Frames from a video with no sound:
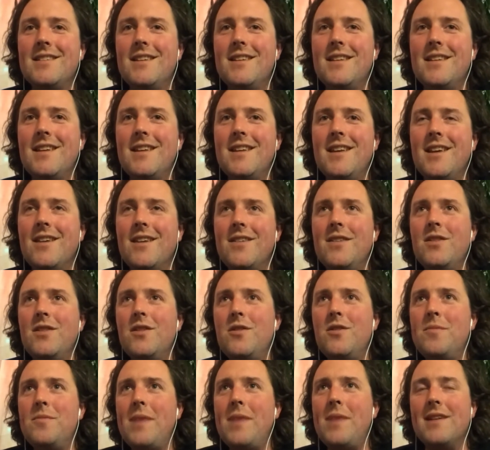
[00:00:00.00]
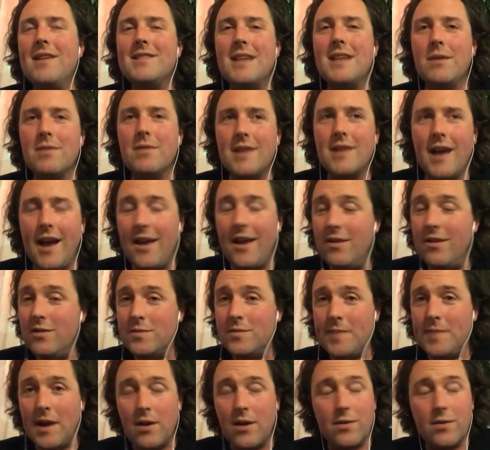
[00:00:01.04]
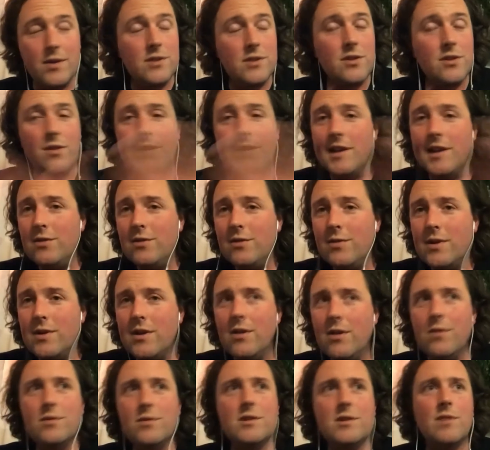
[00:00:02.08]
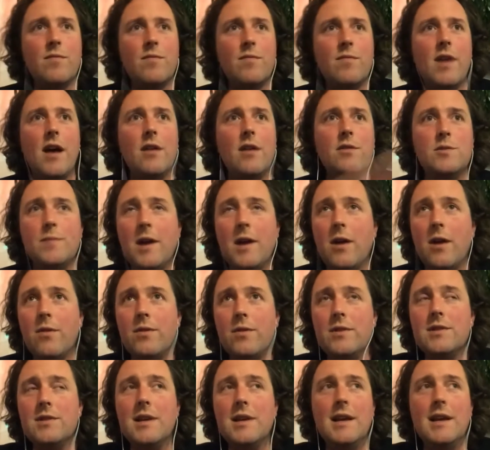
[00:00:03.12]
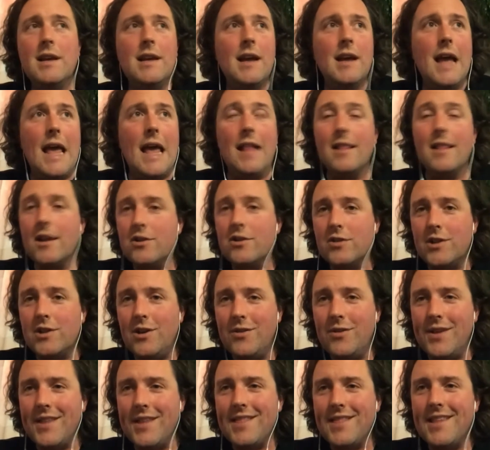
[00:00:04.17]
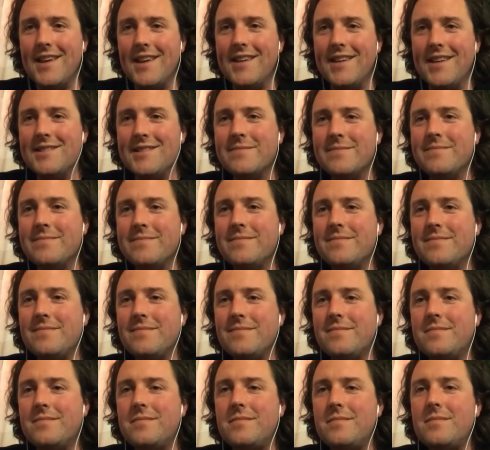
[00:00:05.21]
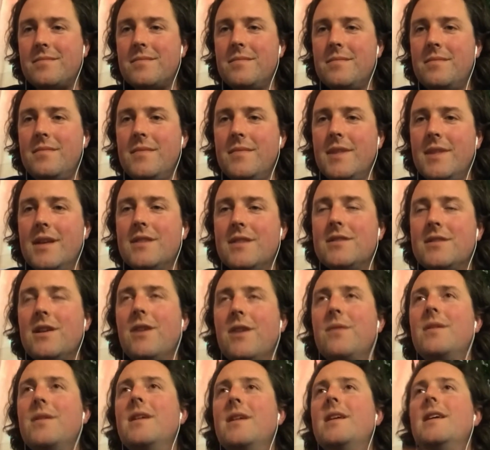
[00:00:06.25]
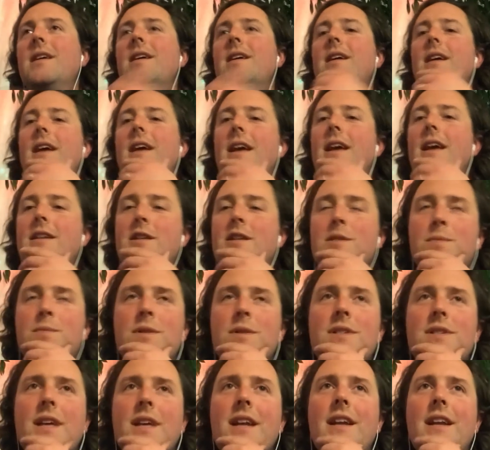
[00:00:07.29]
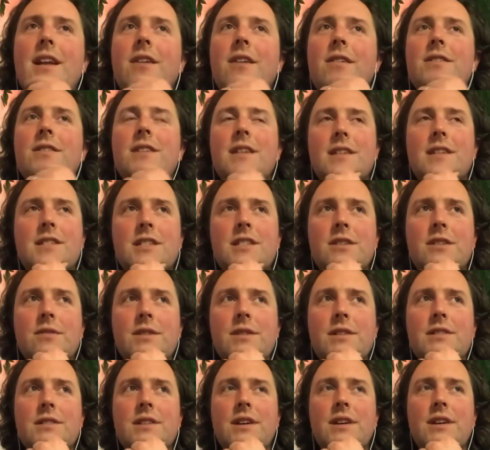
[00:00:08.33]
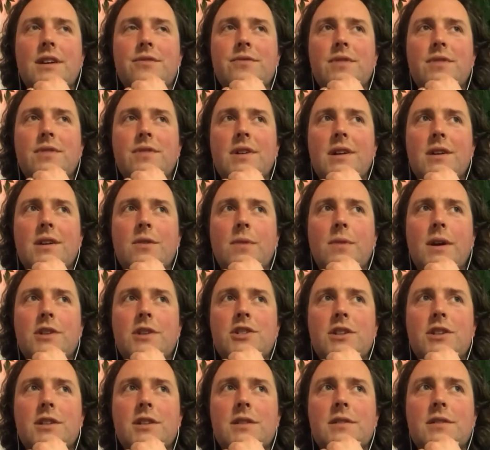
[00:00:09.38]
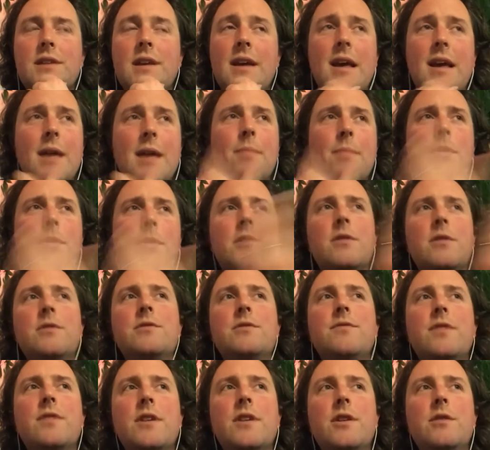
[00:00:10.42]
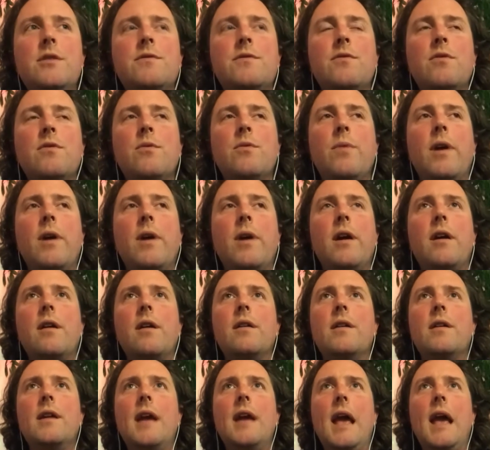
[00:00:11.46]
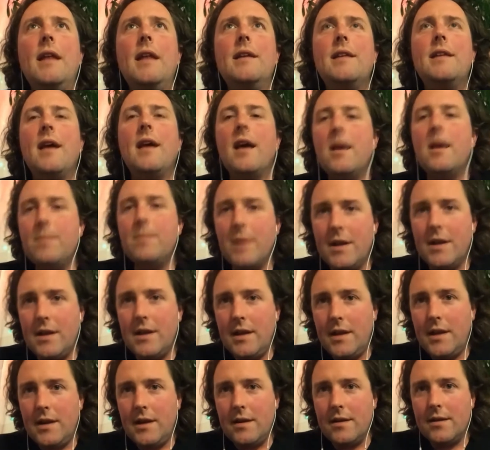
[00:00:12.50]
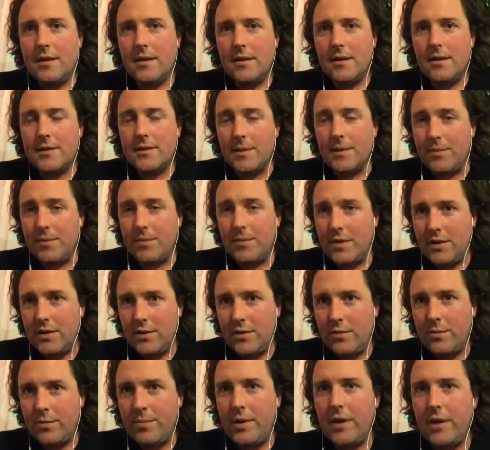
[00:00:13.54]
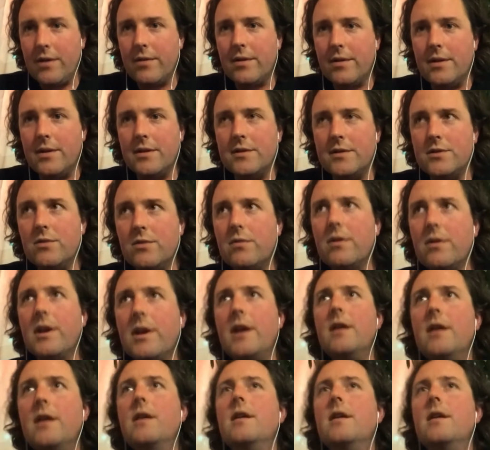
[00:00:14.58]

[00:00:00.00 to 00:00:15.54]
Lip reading: You know, and then you balance out with Kai, whose power is turning into a ghost, and Ral, whose power is electrocuting things. So it does present an interesting series of questions, but it's also very useful where anytime I need something to appear in a story,